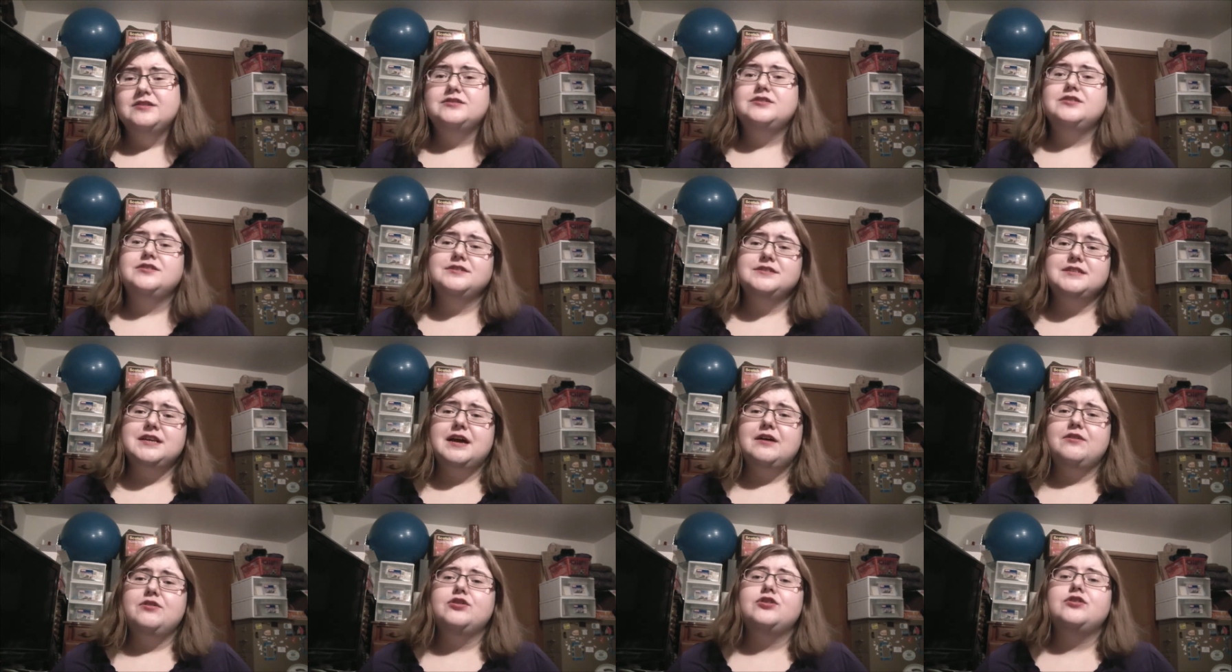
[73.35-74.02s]

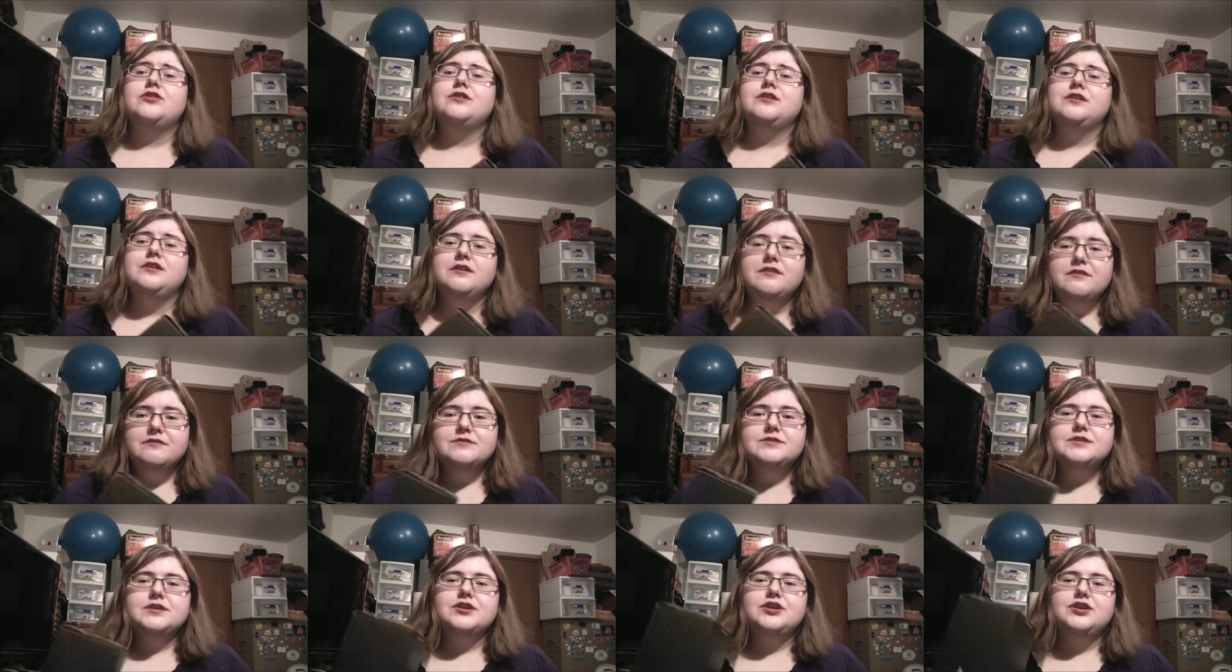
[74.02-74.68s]
Turns out you couldn't
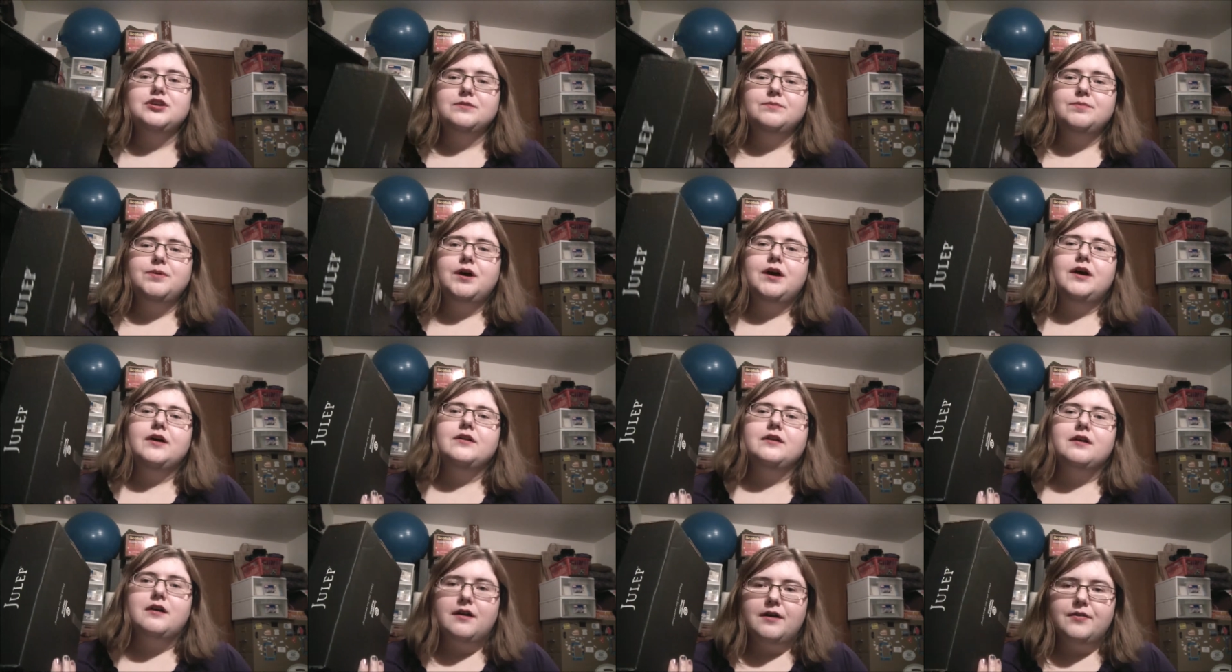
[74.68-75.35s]
use a
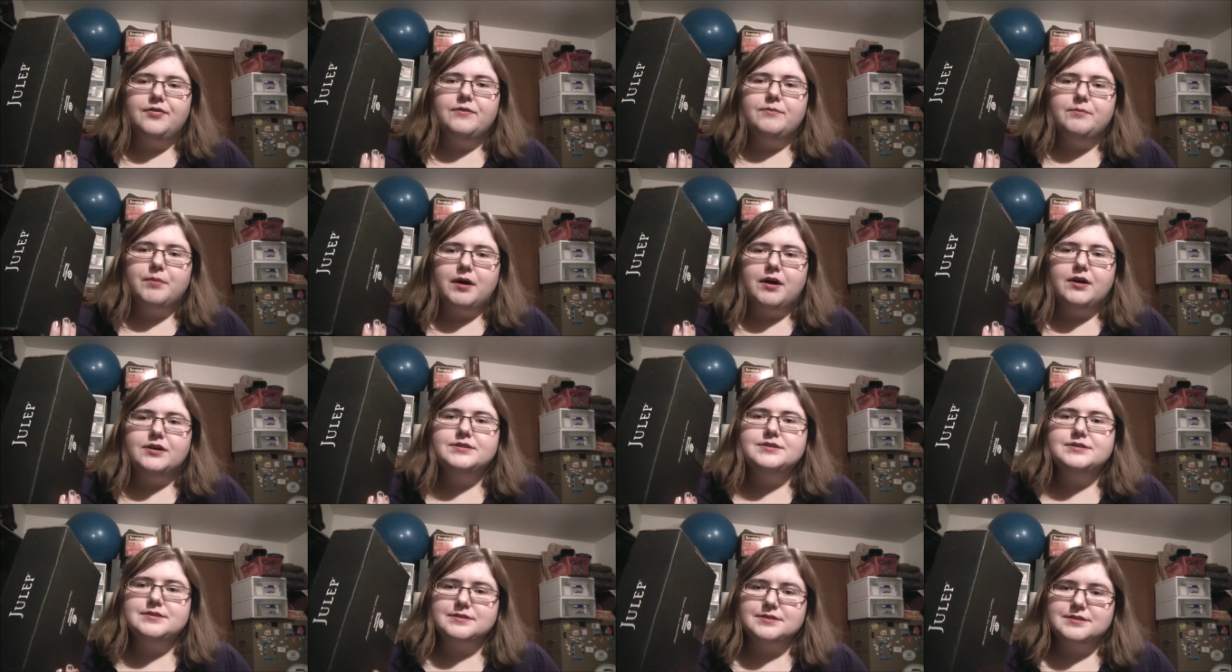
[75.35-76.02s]
coupon on the
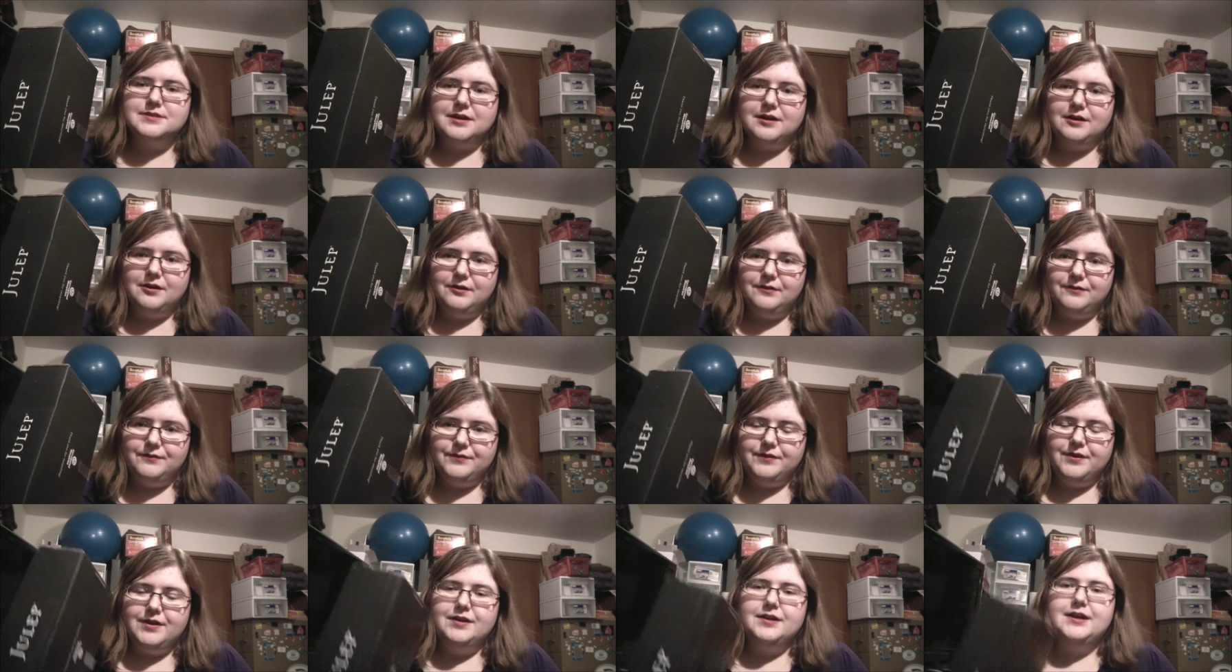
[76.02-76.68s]
box
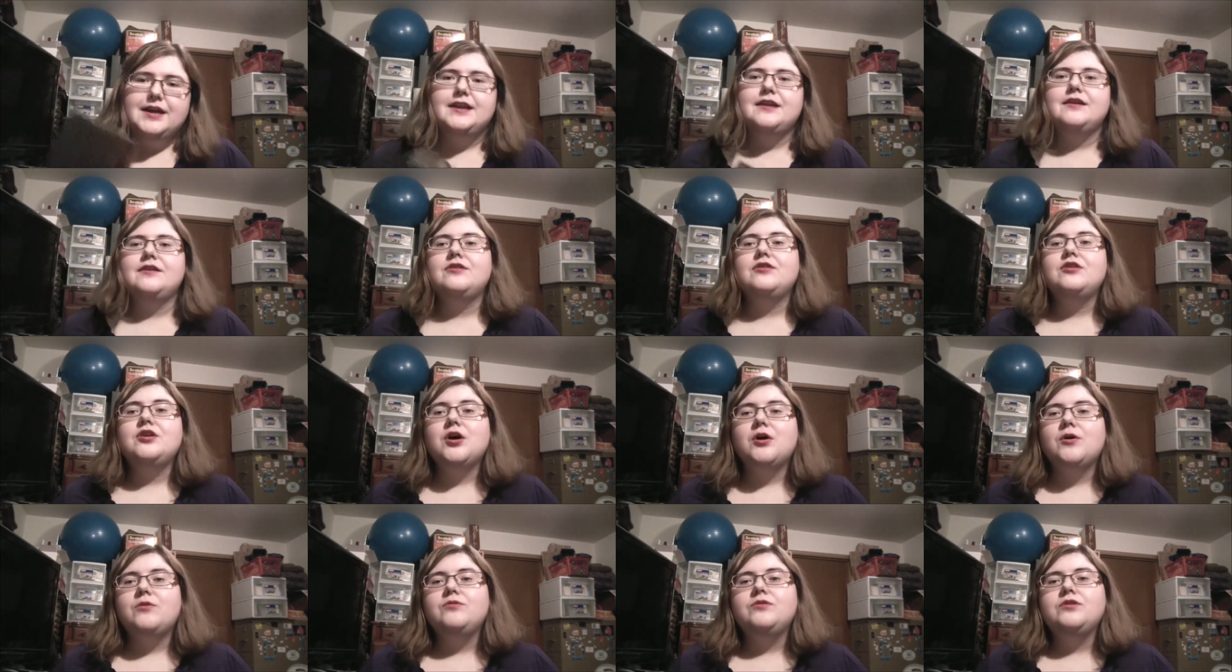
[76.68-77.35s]
itself, and I
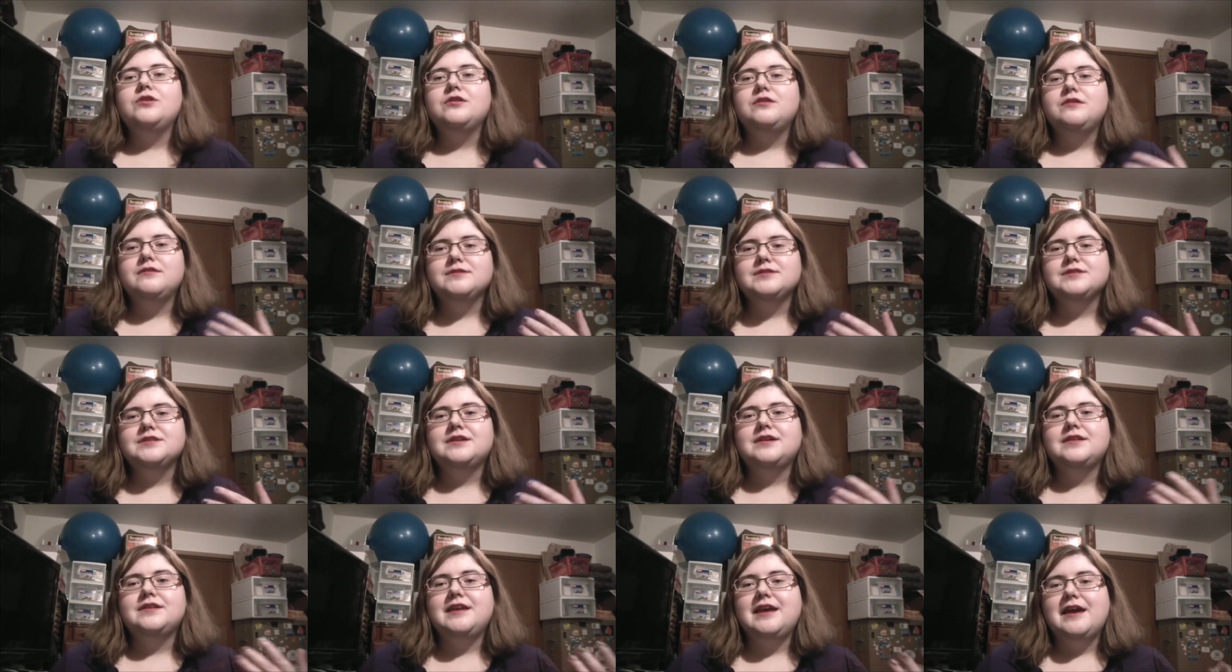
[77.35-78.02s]
didn't know you could
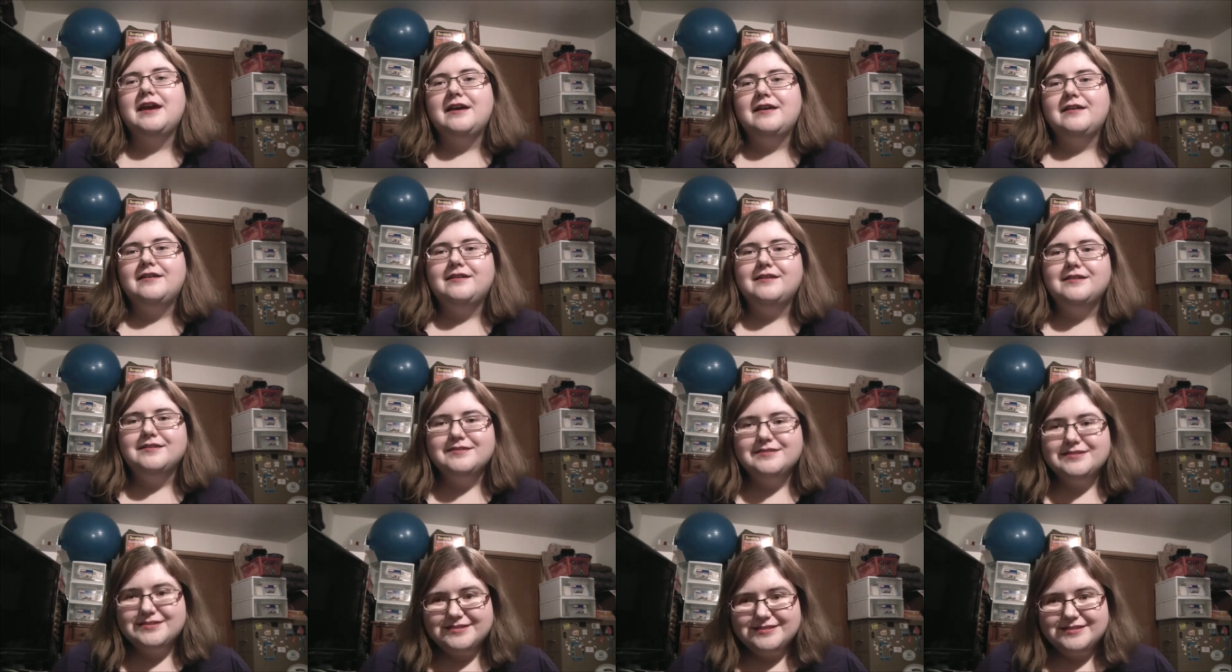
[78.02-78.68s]
use it on the
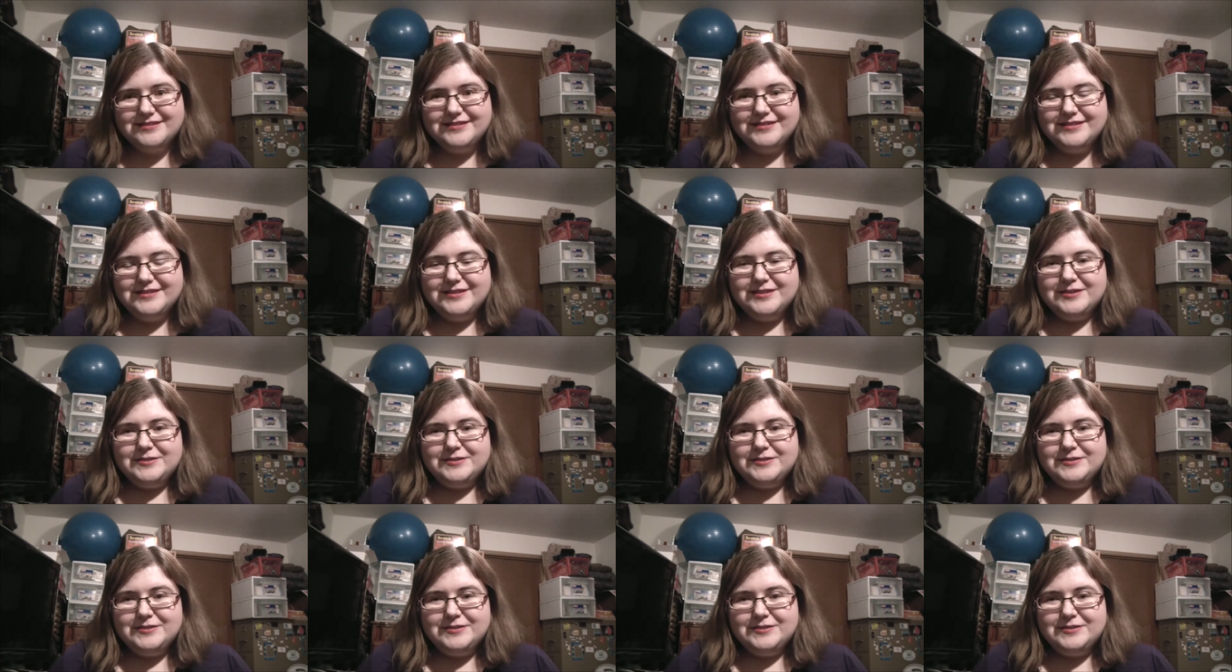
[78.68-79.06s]
add-ons.